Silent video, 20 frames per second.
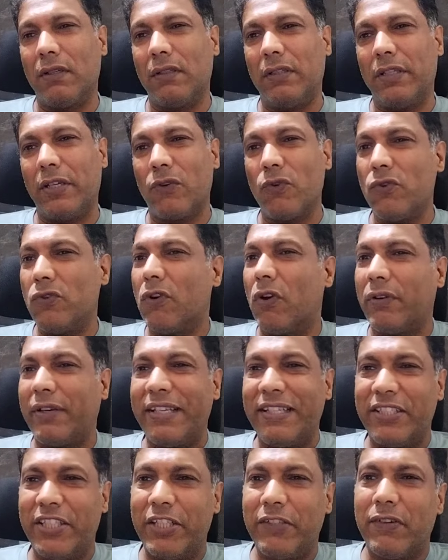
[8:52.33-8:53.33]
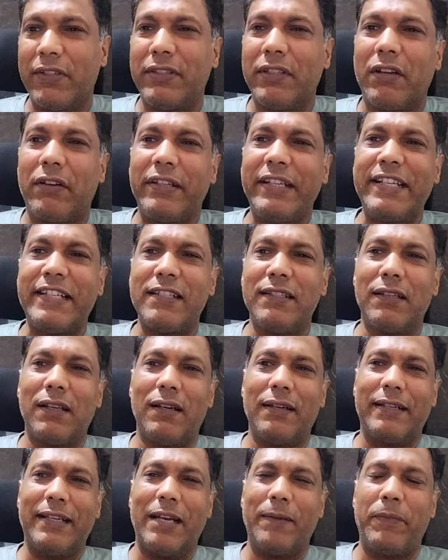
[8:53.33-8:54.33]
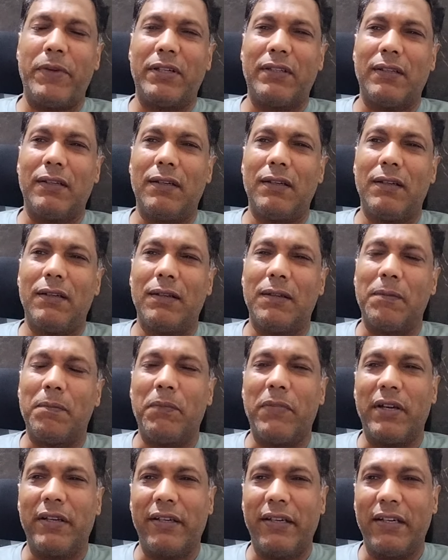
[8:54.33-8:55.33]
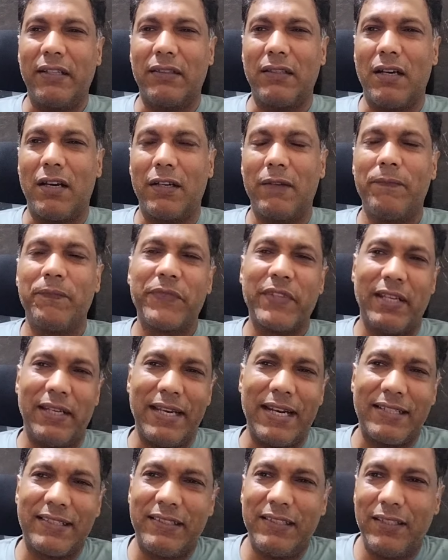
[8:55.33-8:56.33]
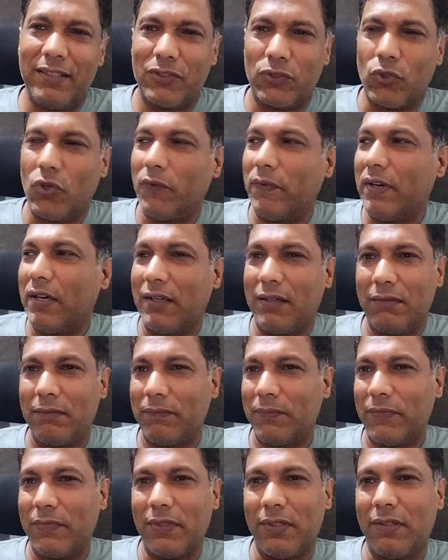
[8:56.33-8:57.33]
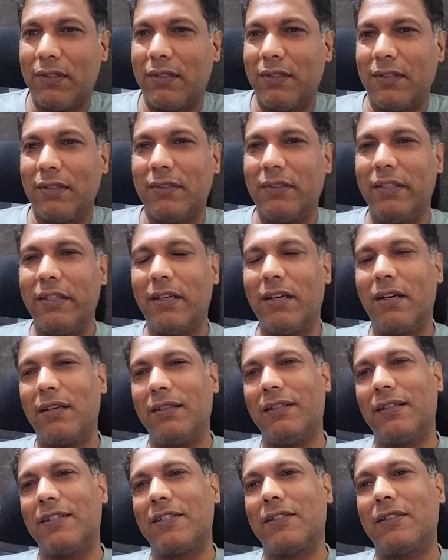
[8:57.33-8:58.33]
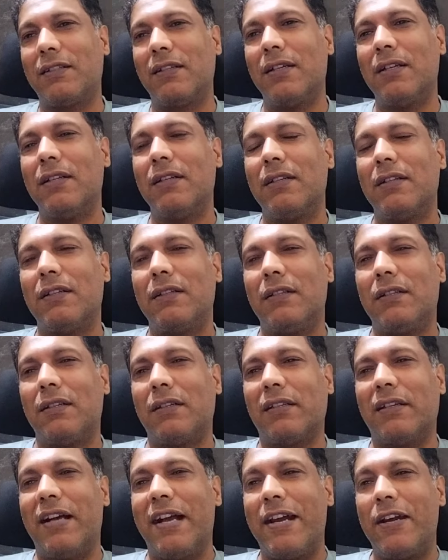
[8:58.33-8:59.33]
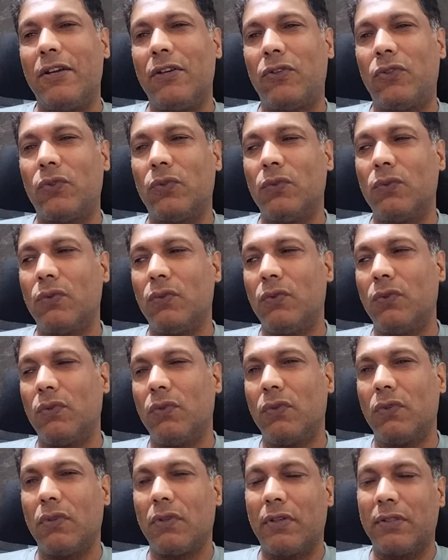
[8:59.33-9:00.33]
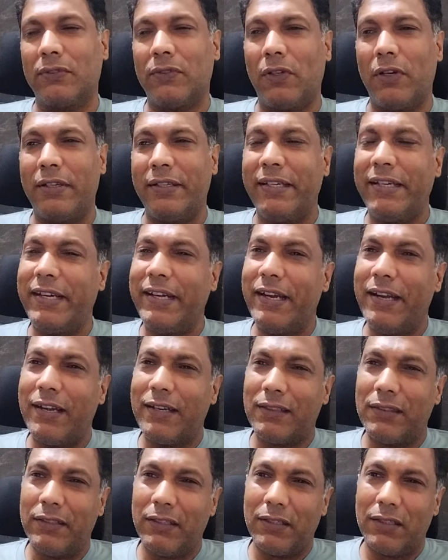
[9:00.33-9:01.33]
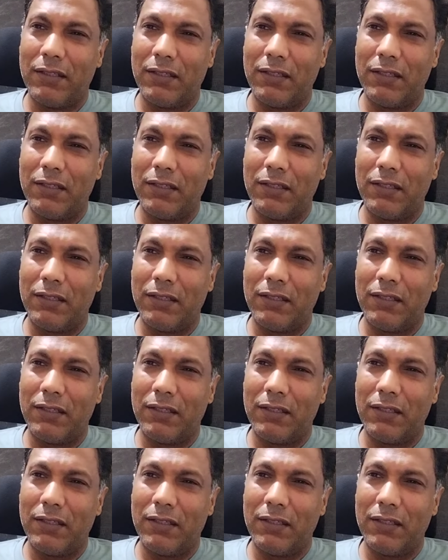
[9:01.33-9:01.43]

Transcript: Uh, they could not reach even the regional capital, Bahir Dar. Let's see. So far, uh, they are just trying to consolidate